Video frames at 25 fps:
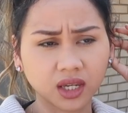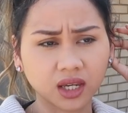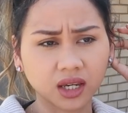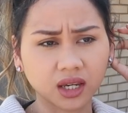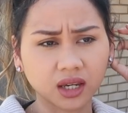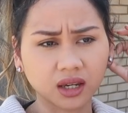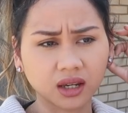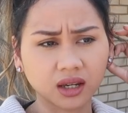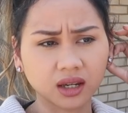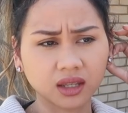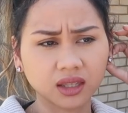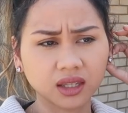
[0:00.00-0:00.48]

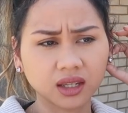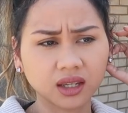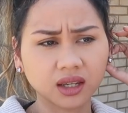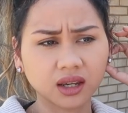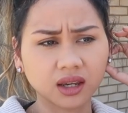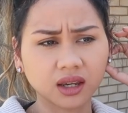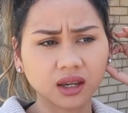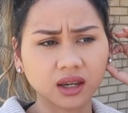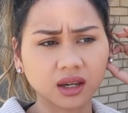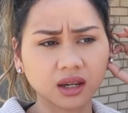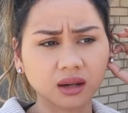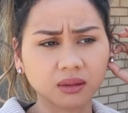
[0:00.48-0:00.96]
Yeah, I think
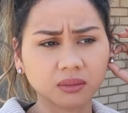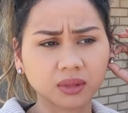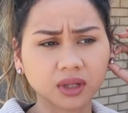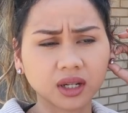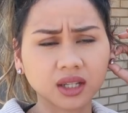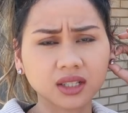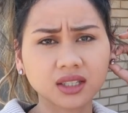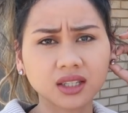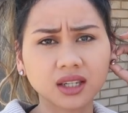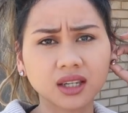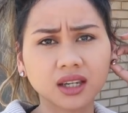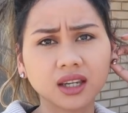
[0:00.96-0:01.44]
I am.
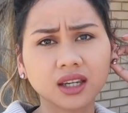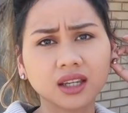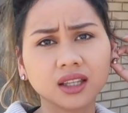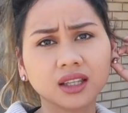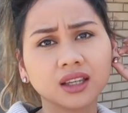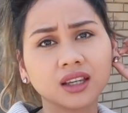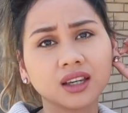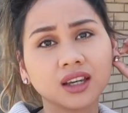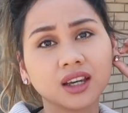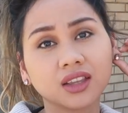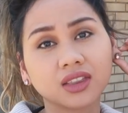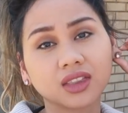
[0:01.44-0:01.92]

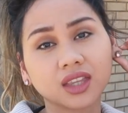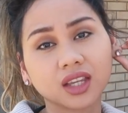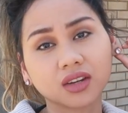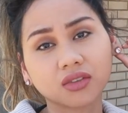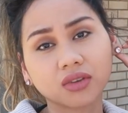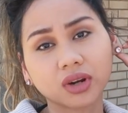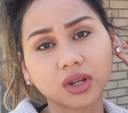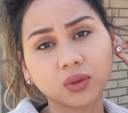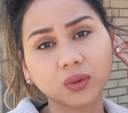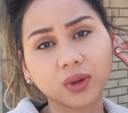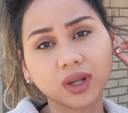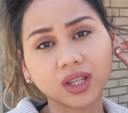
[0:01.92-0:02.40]
Kasi
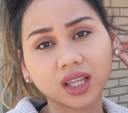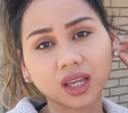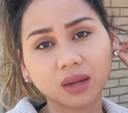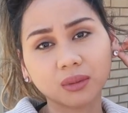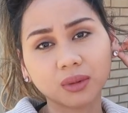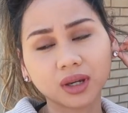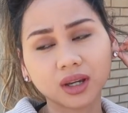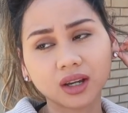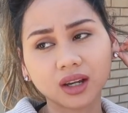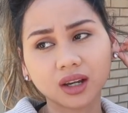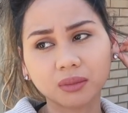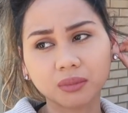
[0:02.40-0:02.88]
like red wine
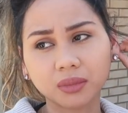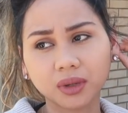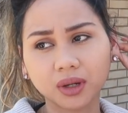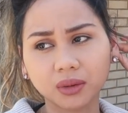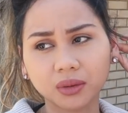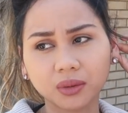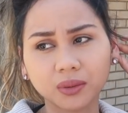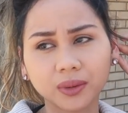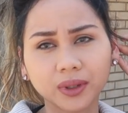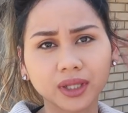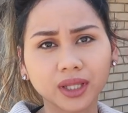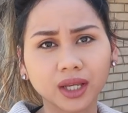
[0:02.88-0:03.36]
came
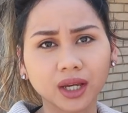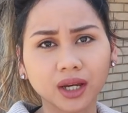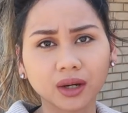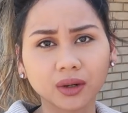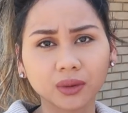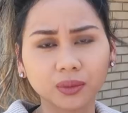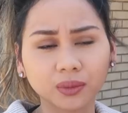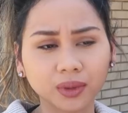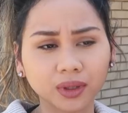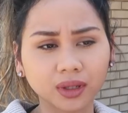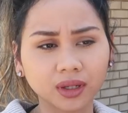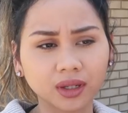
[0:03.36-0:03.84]
kagabi, we went
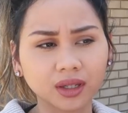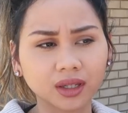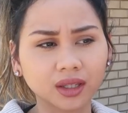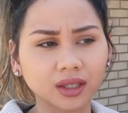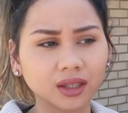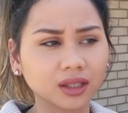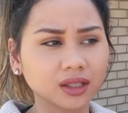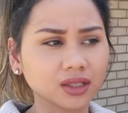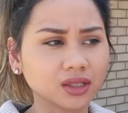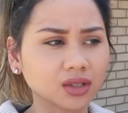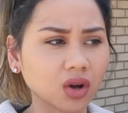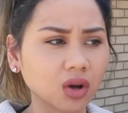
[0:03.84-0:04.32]
out
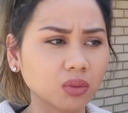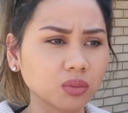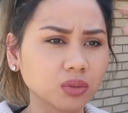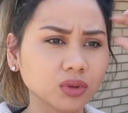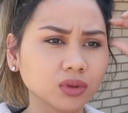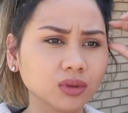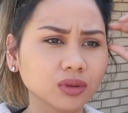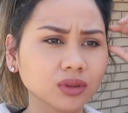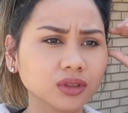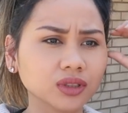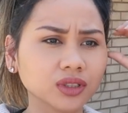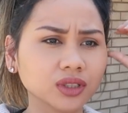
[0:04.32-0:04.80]
with this
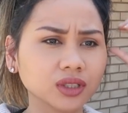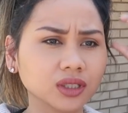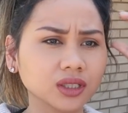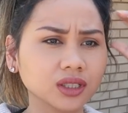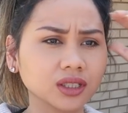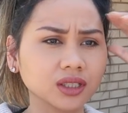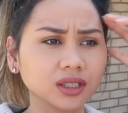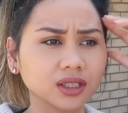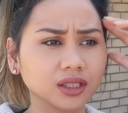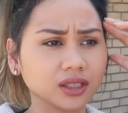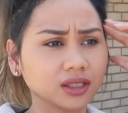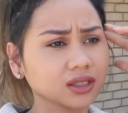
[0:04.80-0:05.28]
couple,
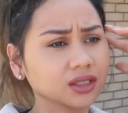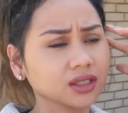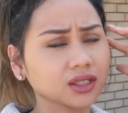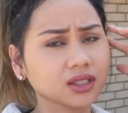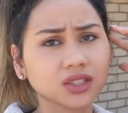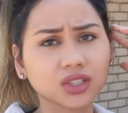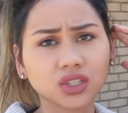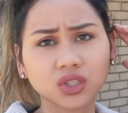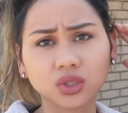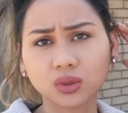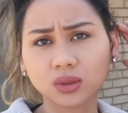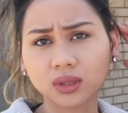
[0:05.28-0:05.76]

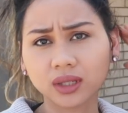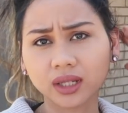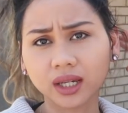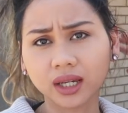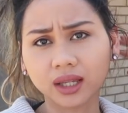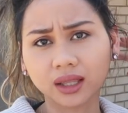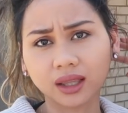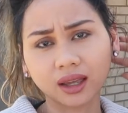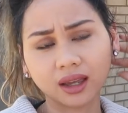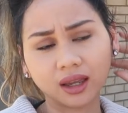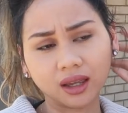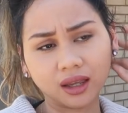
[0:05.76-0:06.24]
she's
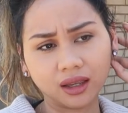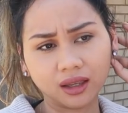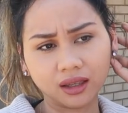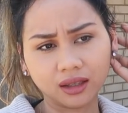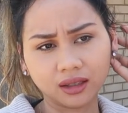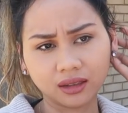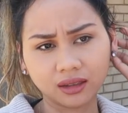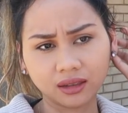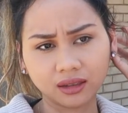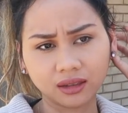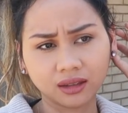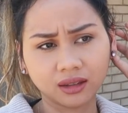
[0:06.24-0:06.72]
Juliet
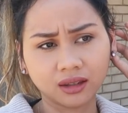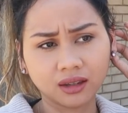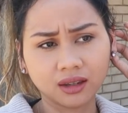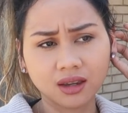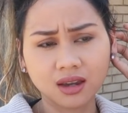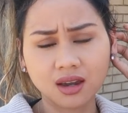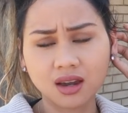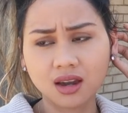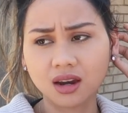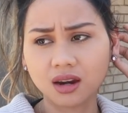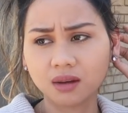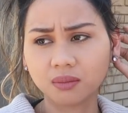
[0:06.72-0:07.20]
and
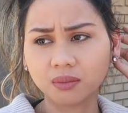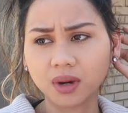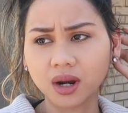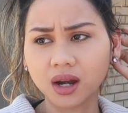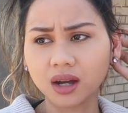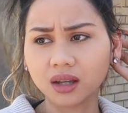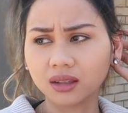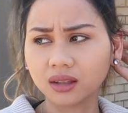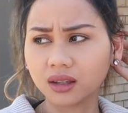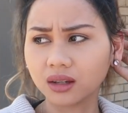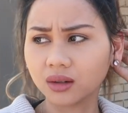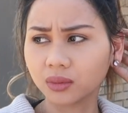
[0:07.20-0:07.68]
her
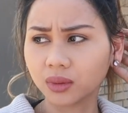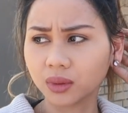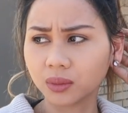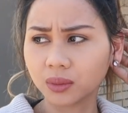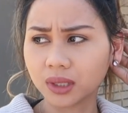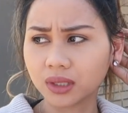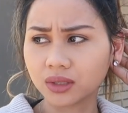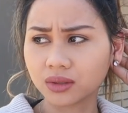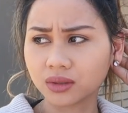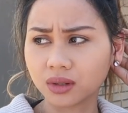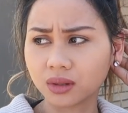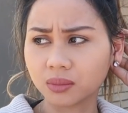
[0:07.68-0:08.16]
partner. We
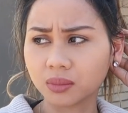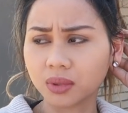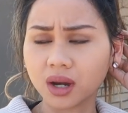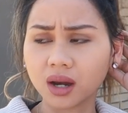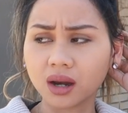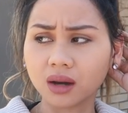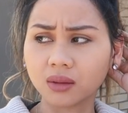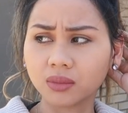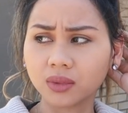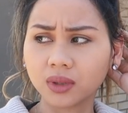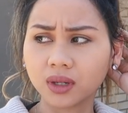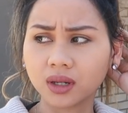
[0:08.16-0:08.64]
went to the
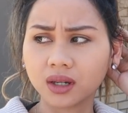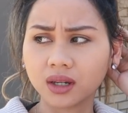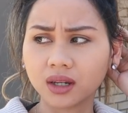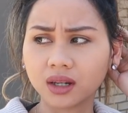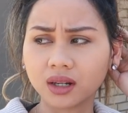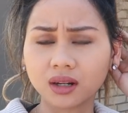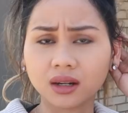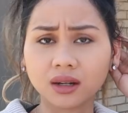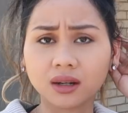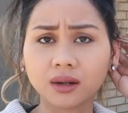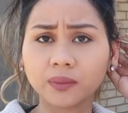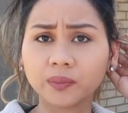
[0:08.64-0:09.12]
pub, we
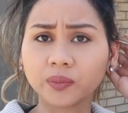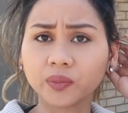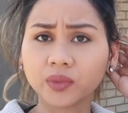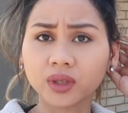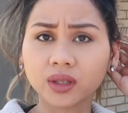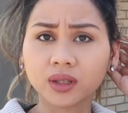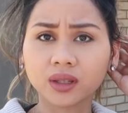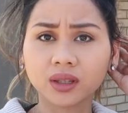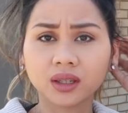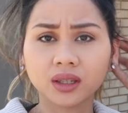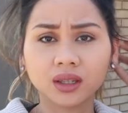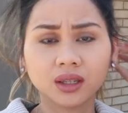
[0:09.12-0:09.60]
had a
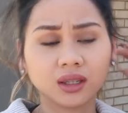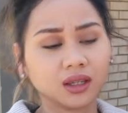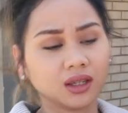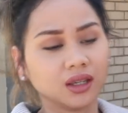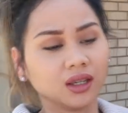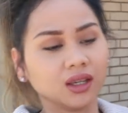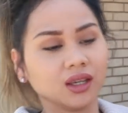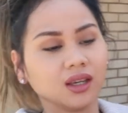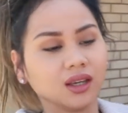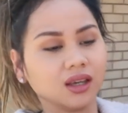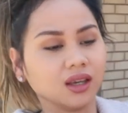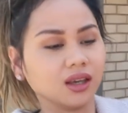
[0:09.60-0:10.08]

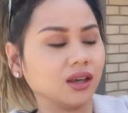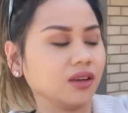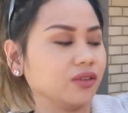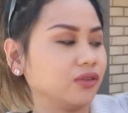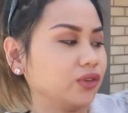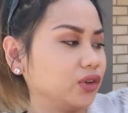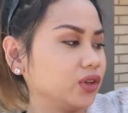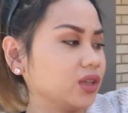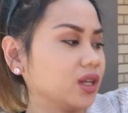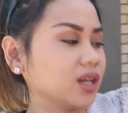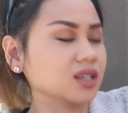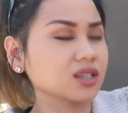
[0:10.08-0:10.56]

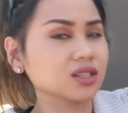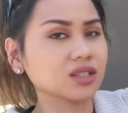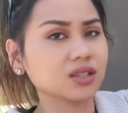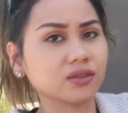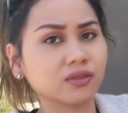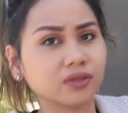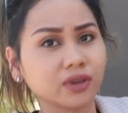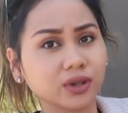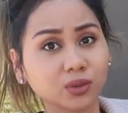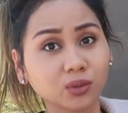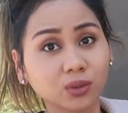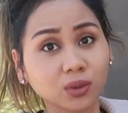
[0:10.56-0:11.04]
few glasses
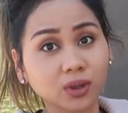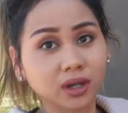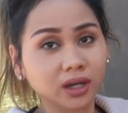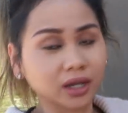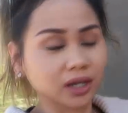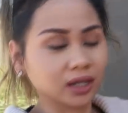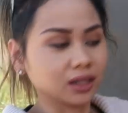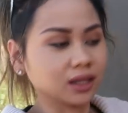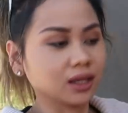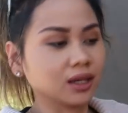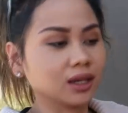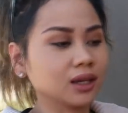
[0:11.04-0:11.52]
of red
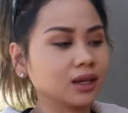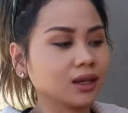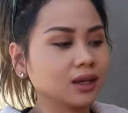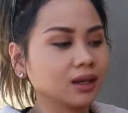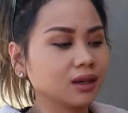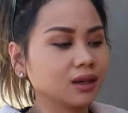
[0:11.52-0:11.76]
wine.